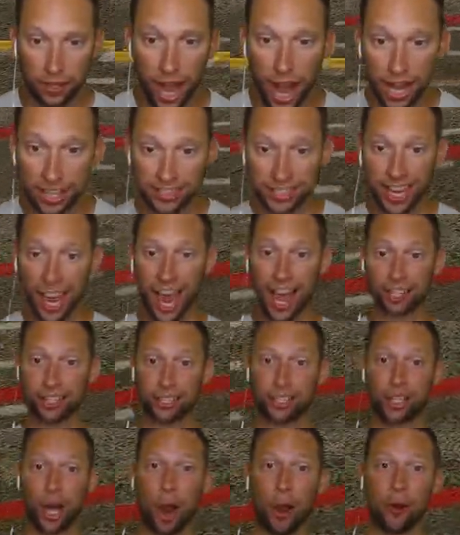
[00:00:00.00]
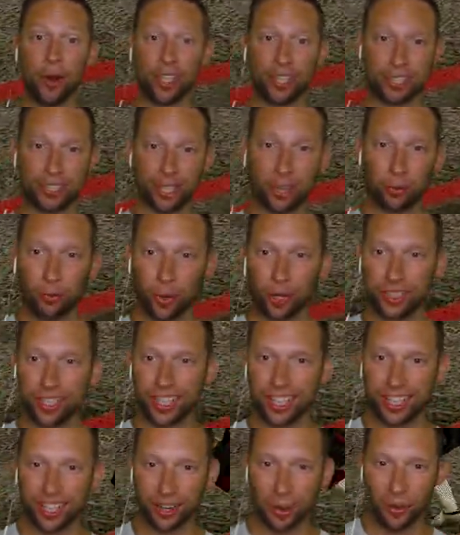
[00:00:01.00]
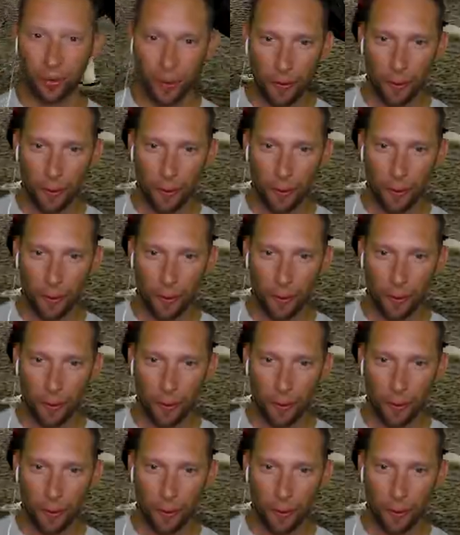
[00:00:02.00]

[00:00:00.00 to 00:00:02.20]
Nice catch, Jonas, the rookie.